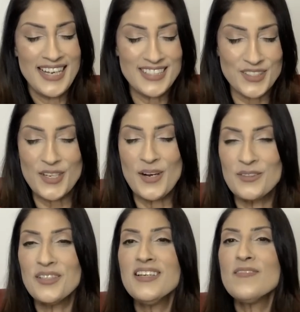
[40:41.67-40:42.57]
And
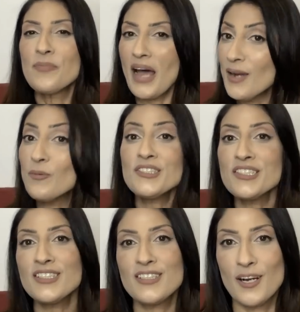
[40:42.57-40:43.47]
so I
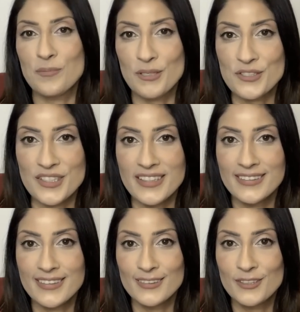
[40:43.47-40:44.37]
wasn't a dog person
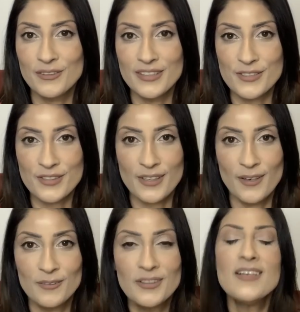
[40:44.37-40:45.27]
until two years ago.